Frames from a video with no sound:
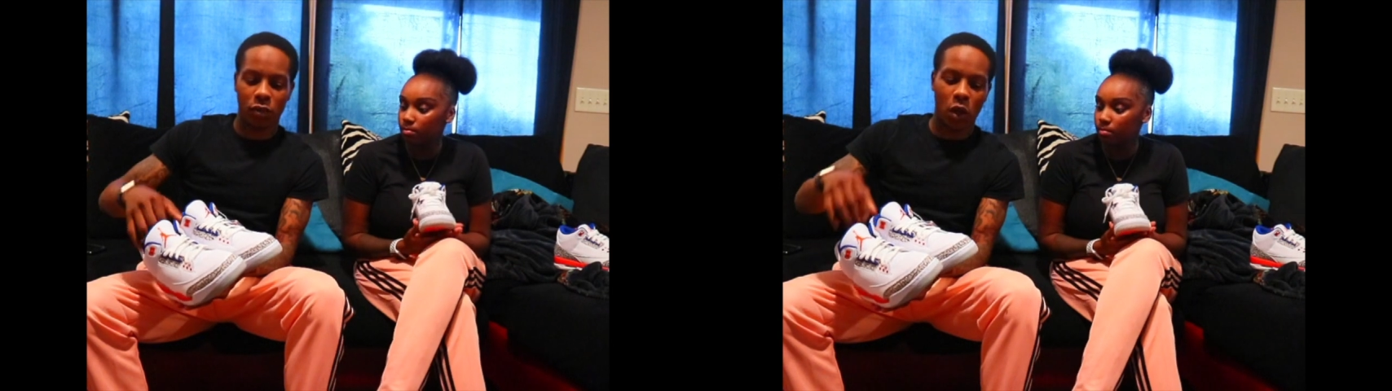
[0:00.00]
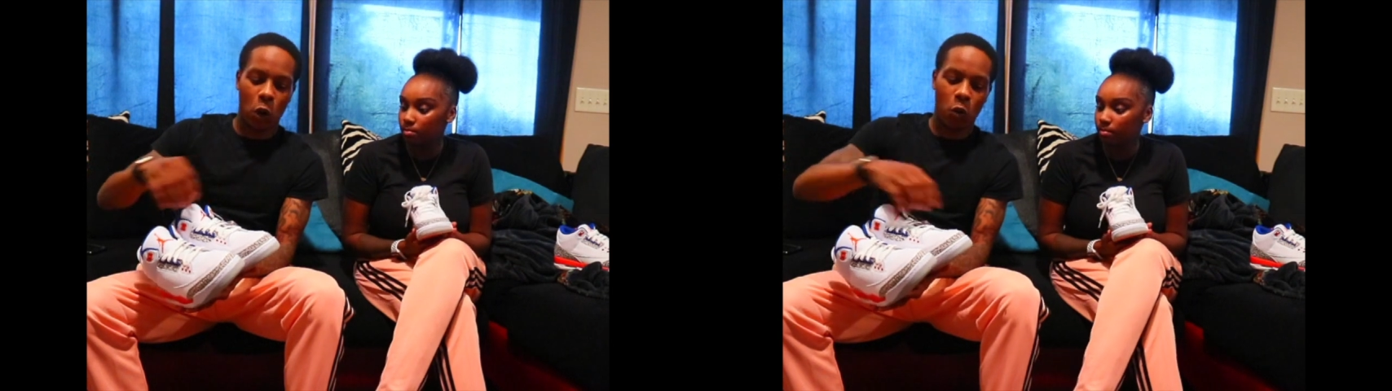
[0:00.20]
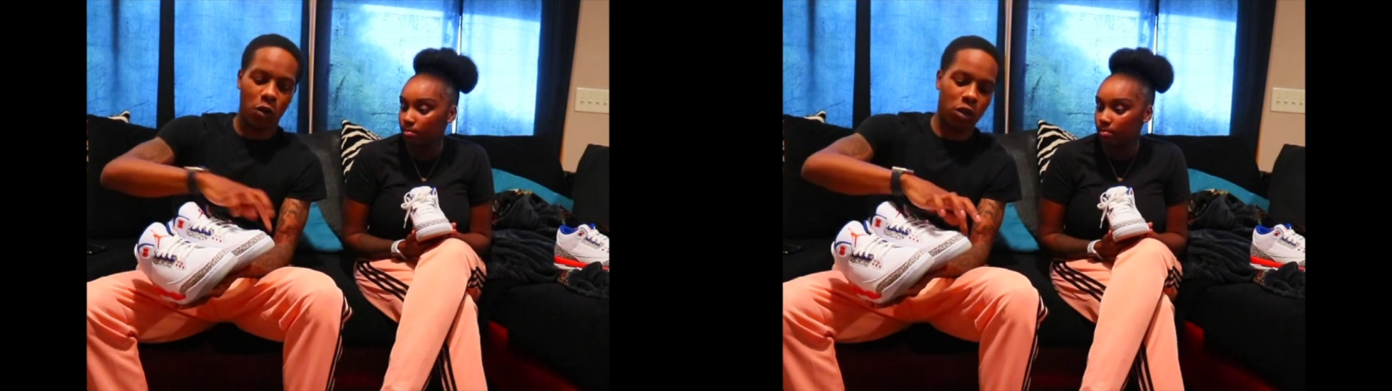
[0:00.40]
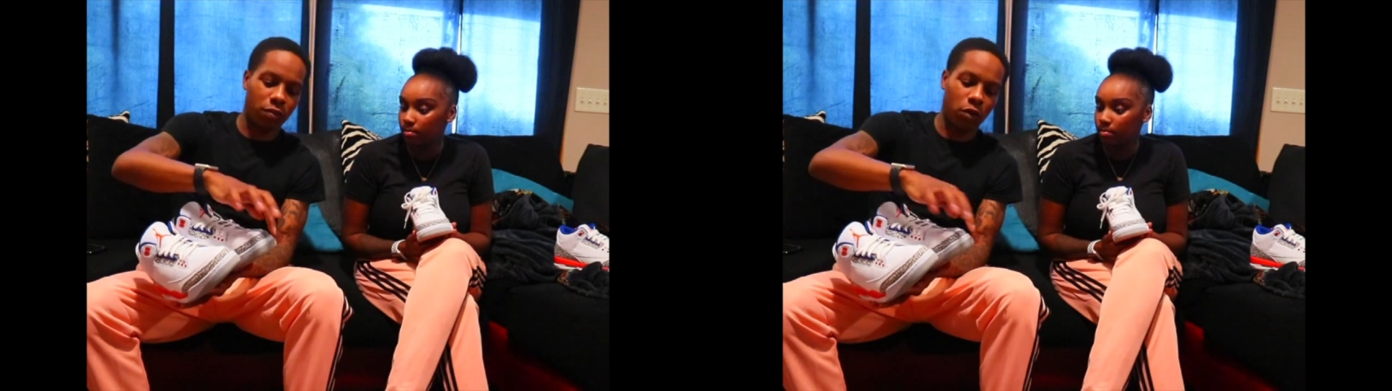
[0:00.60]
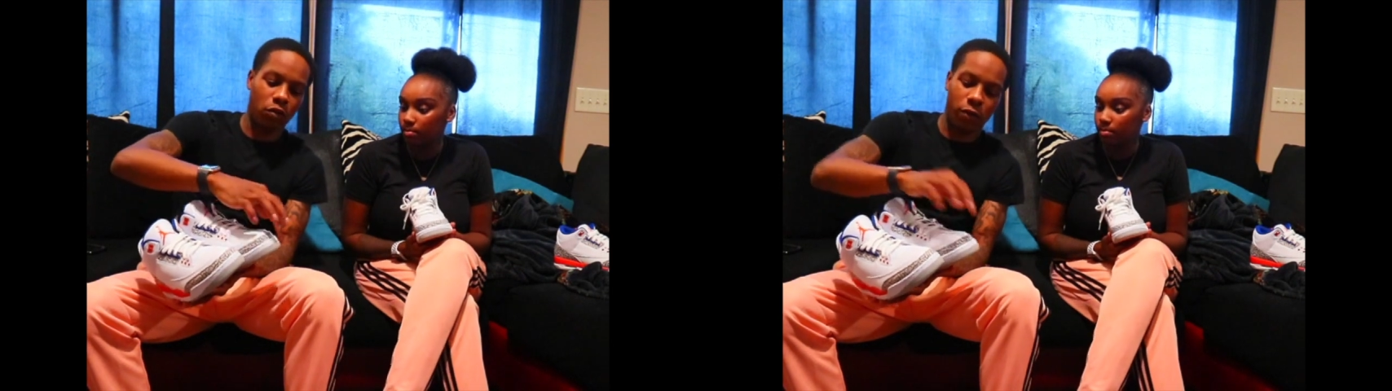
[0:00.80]
Speaker 1: a whole bunch
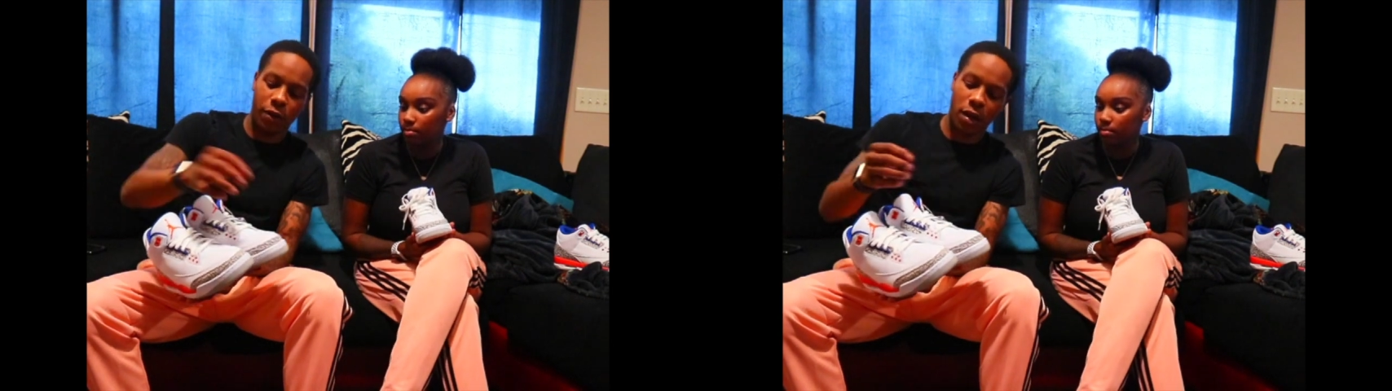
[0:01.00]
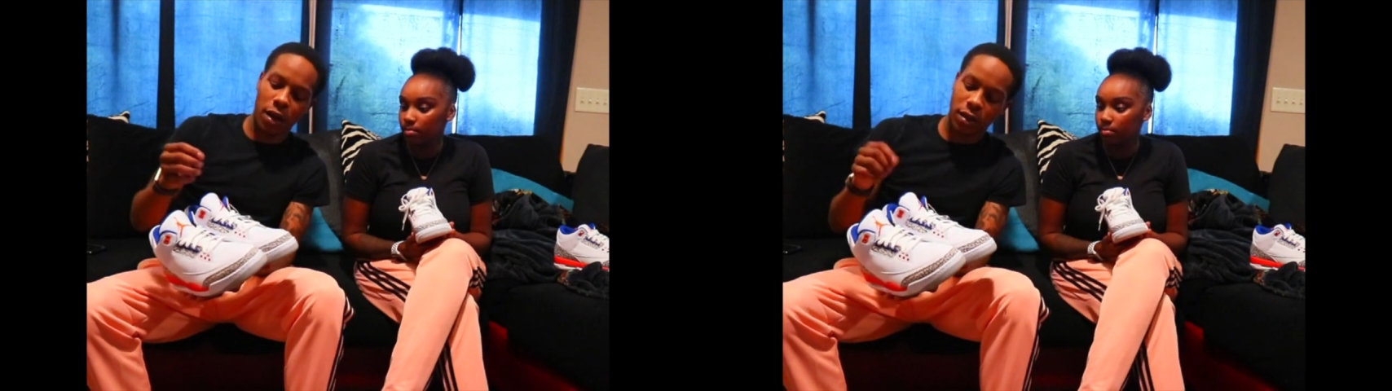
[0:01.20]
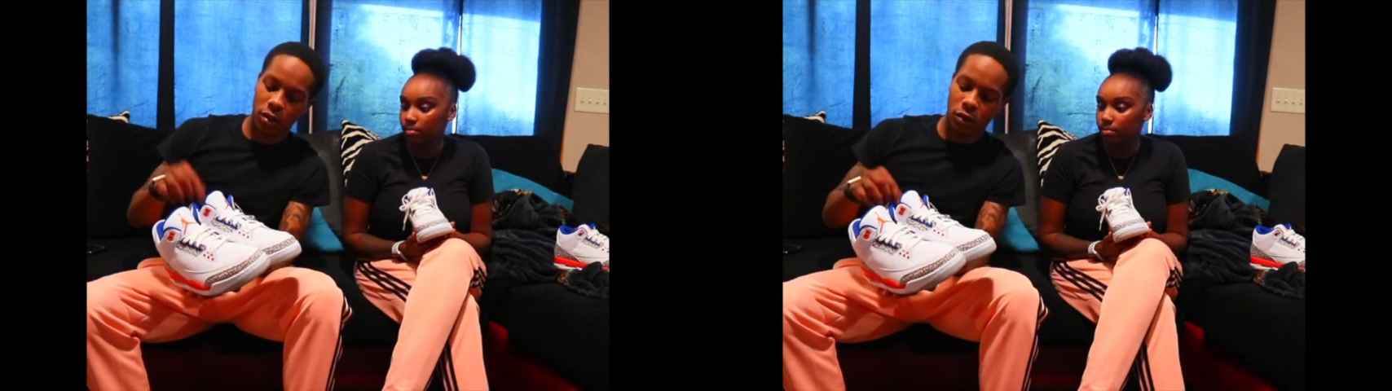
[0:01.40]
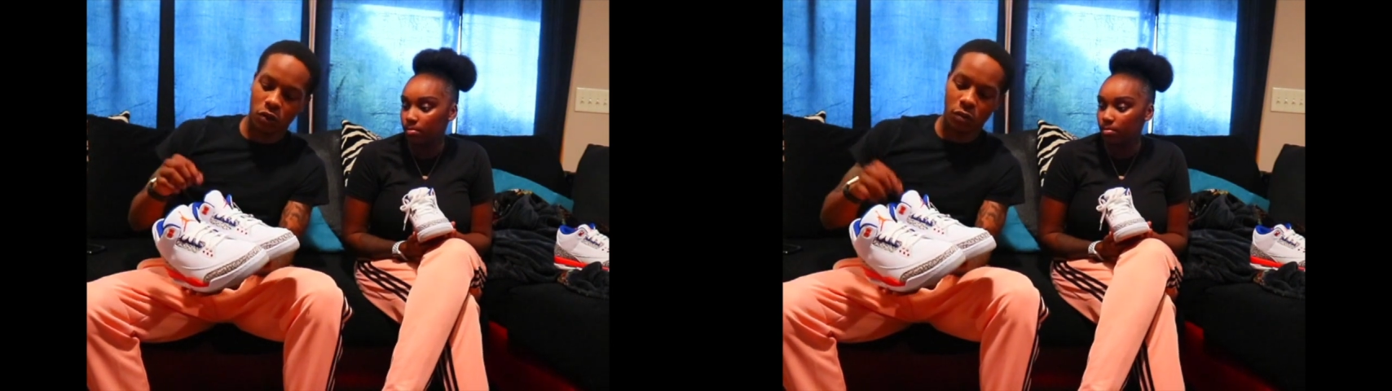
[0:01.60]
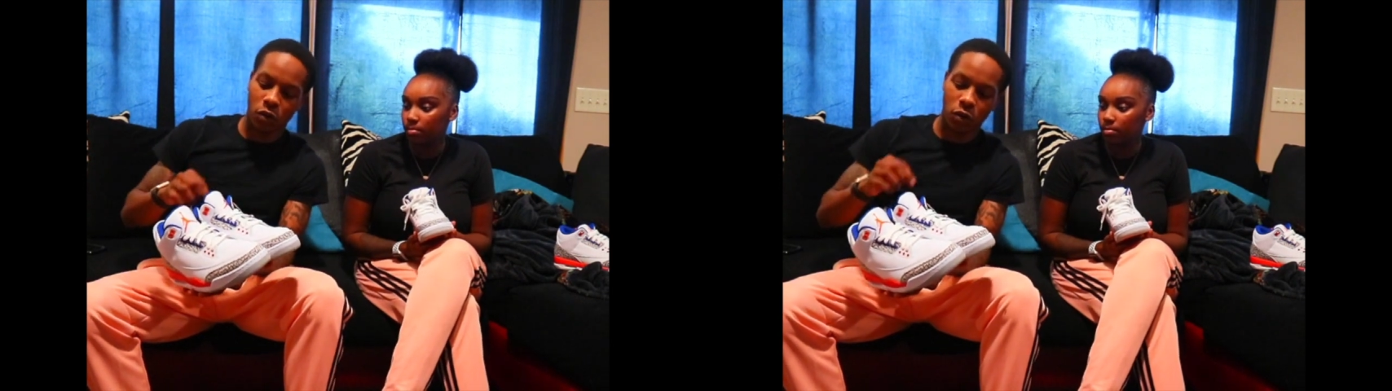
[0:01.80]
of blue up here. I just threw
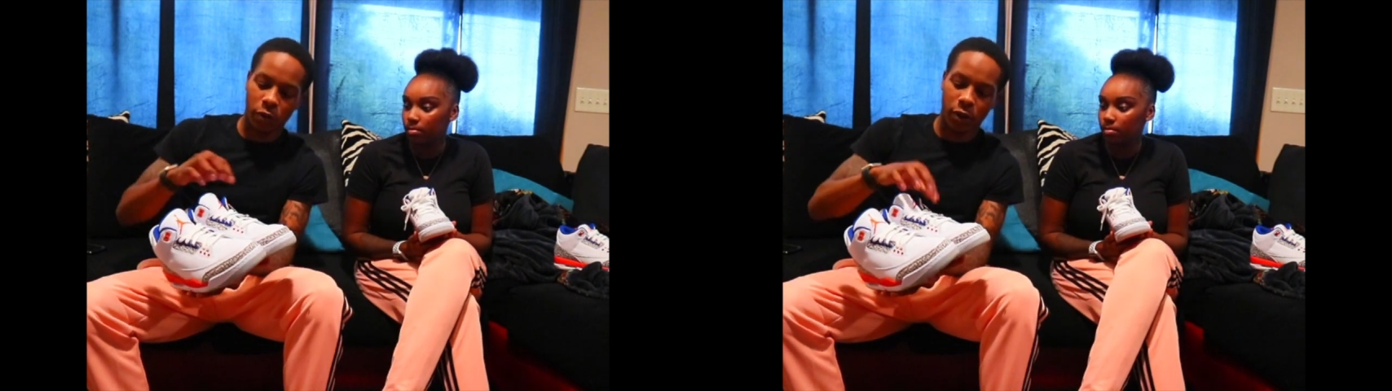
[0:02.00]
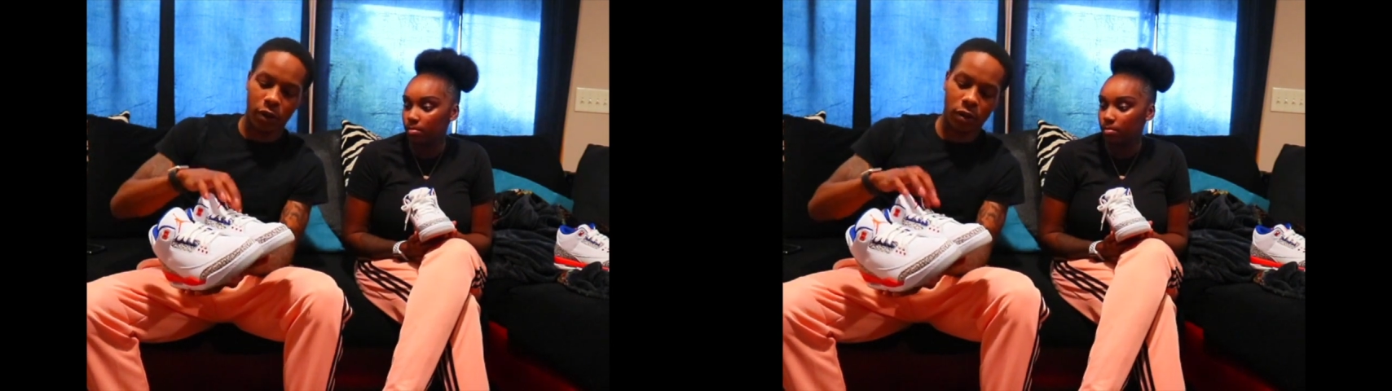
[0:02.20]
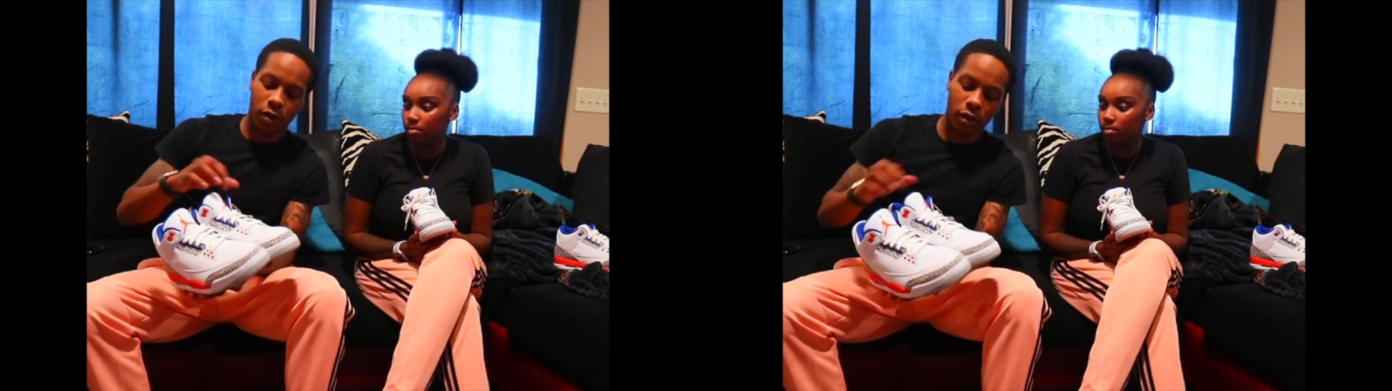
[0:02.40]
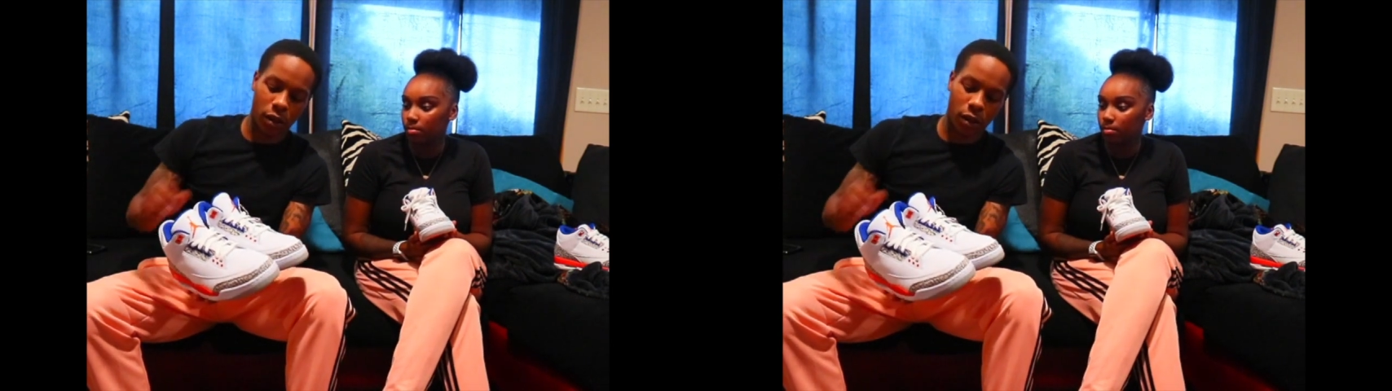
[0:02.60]
the blue up in here and in